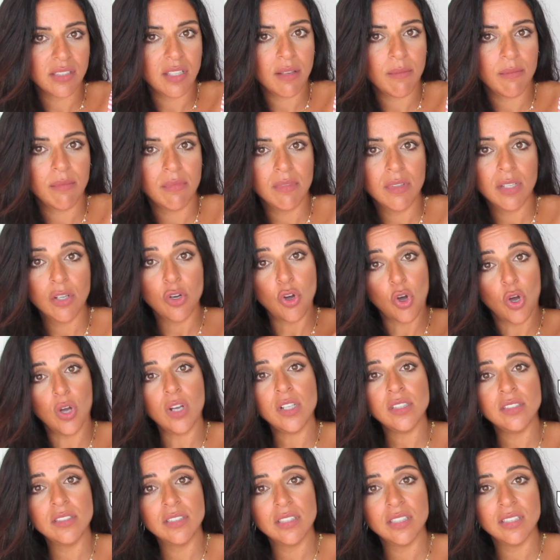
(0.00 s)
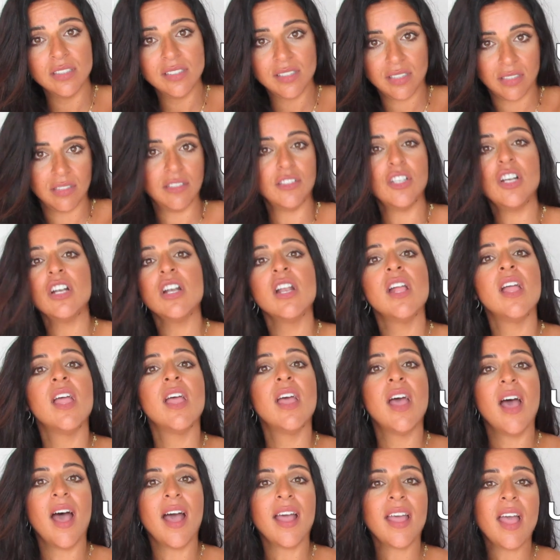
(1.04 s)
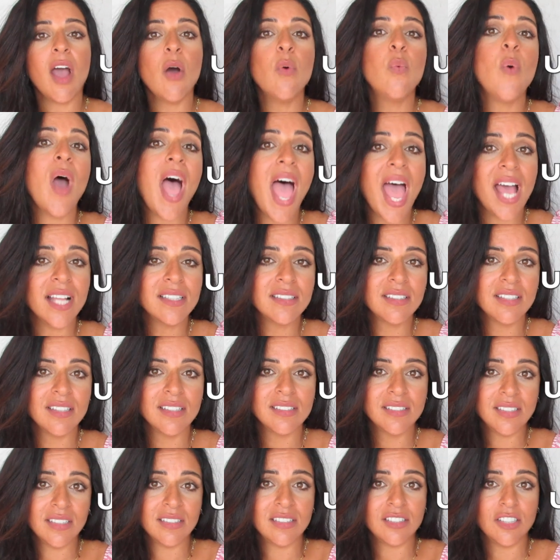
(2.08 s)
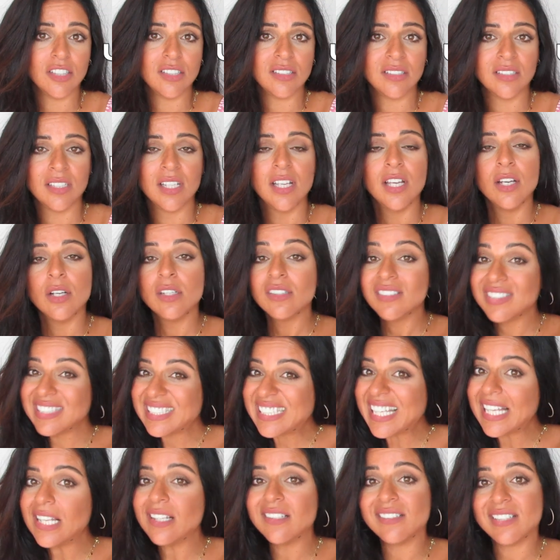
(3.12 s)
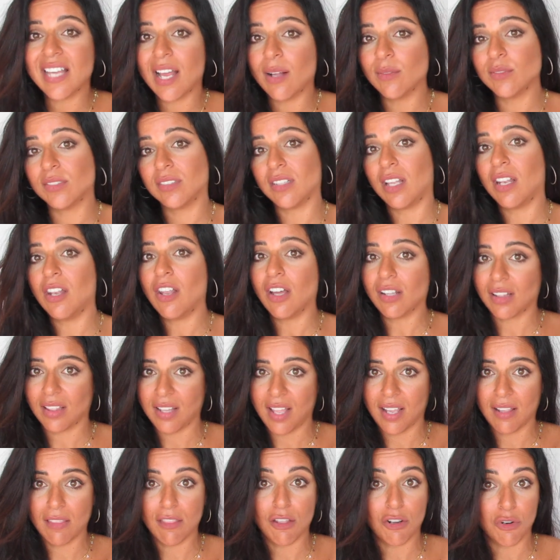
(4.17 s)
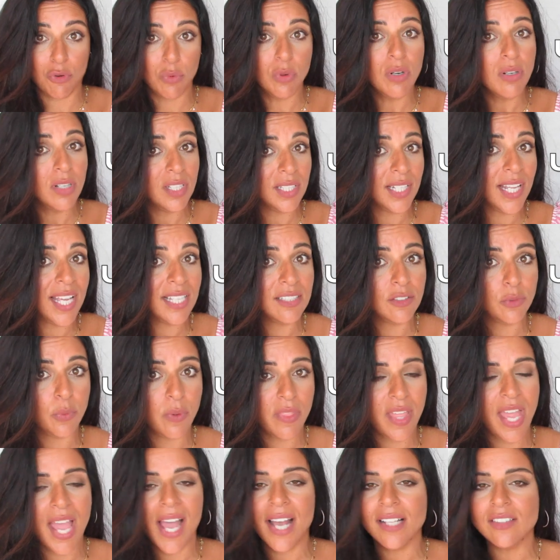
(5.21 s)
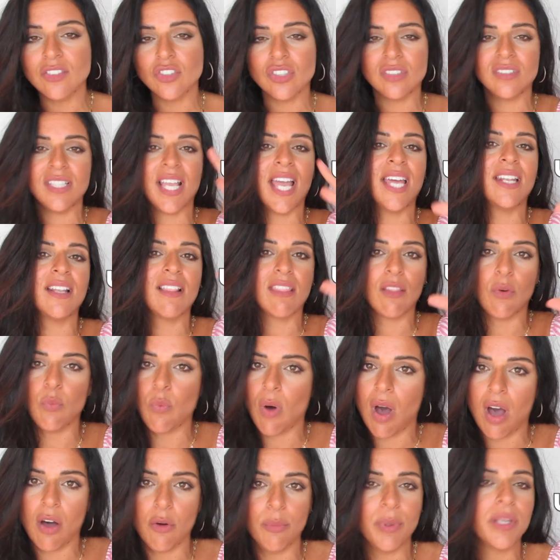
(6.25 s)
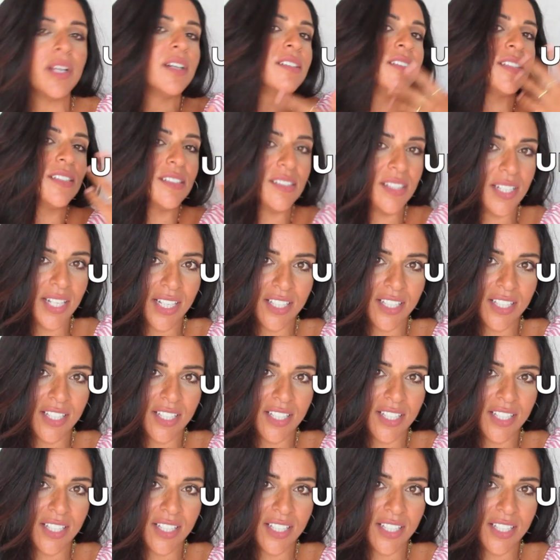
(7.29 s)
them. Ukht, sister. Akhawat, sisters. Still sounds a lot like the rule. It ends with at, just adding the waw because it's an